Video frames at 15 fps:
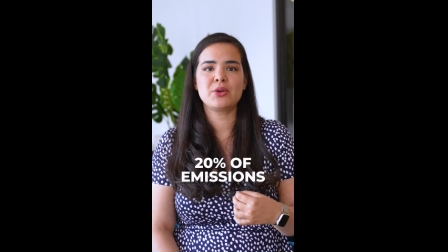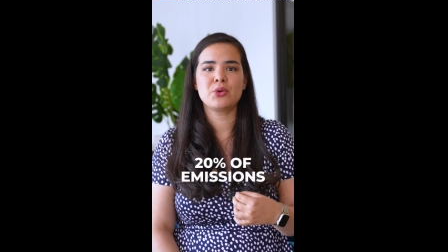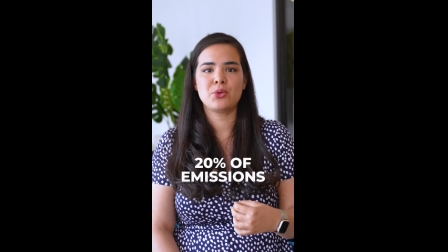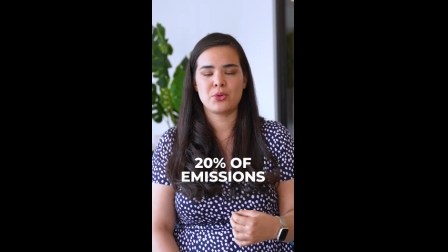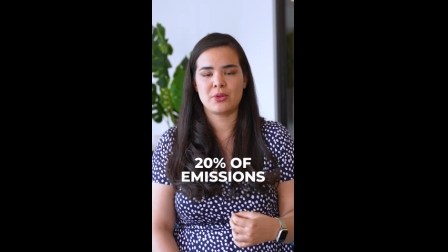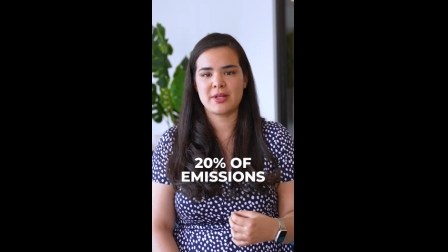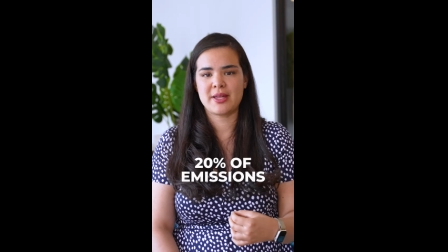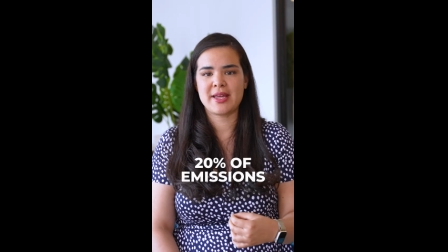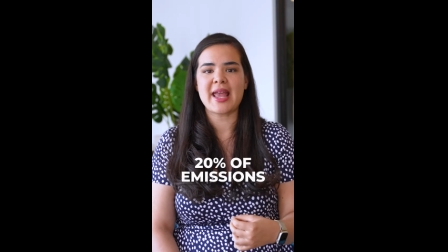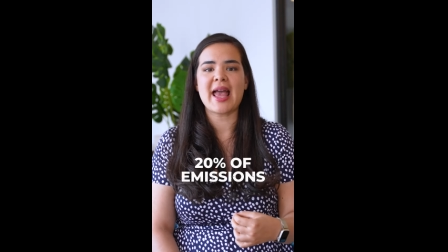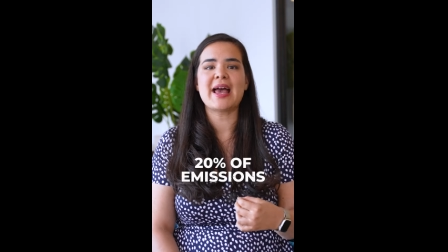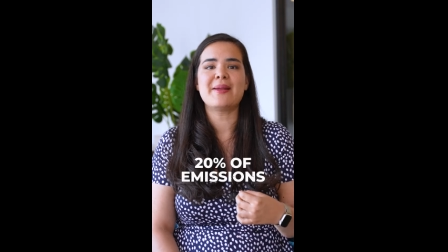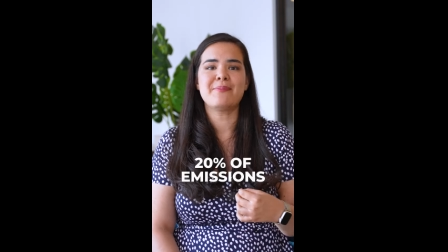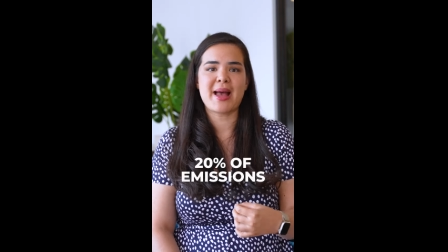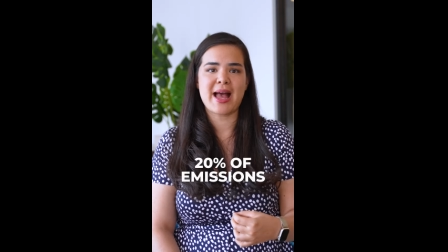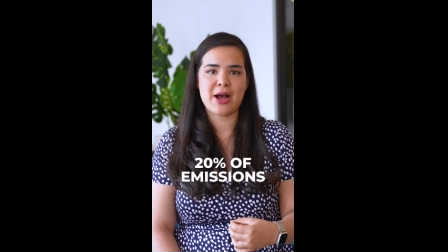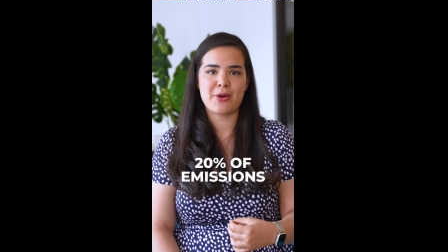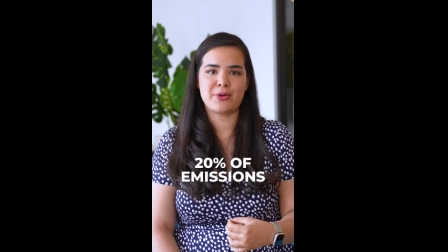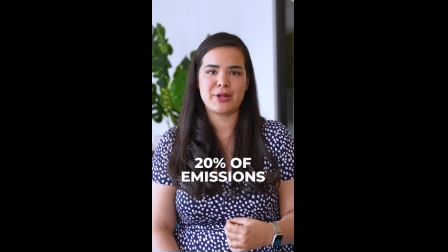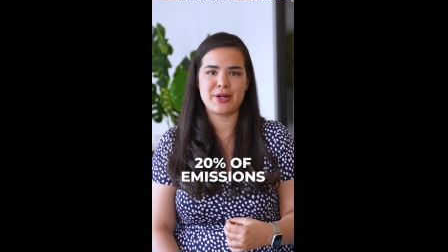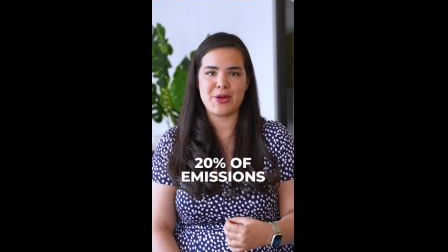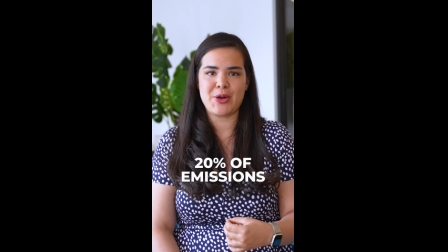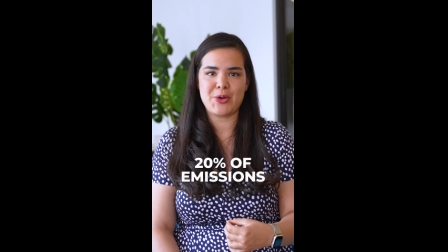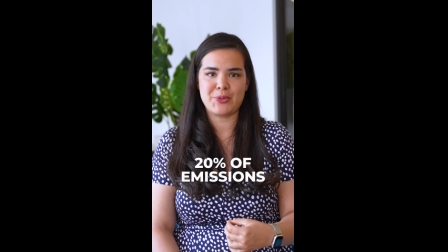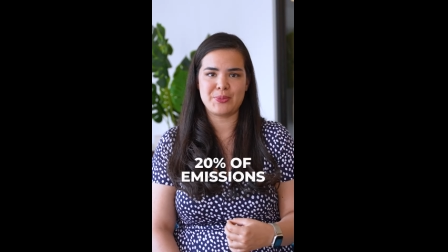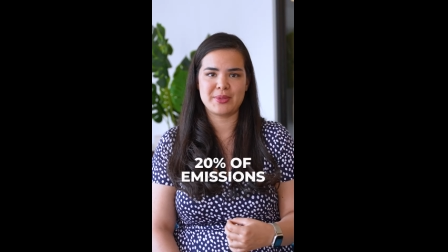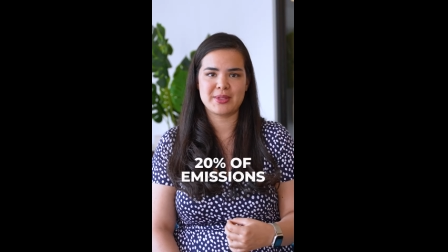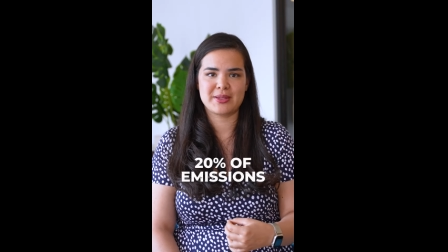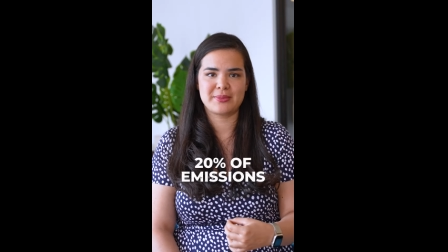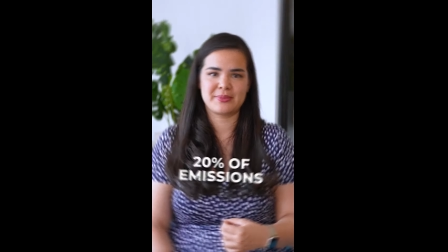cooling, and powering
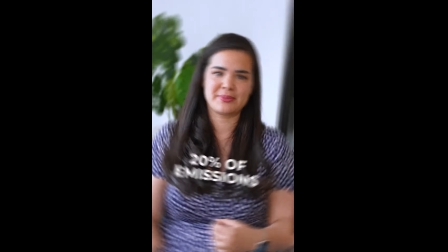homes.